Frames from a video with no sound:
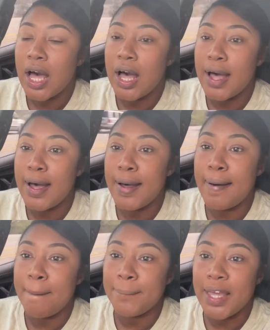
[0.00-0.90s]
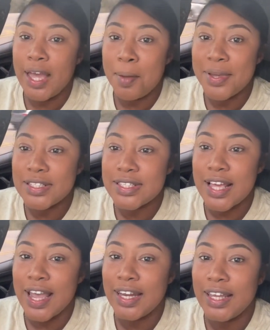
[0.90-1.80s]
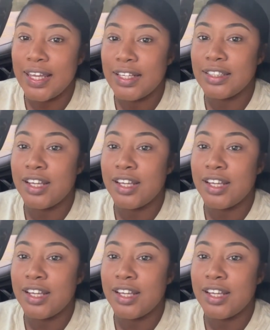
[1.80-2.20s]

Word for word: Um, yeah, I'm excited.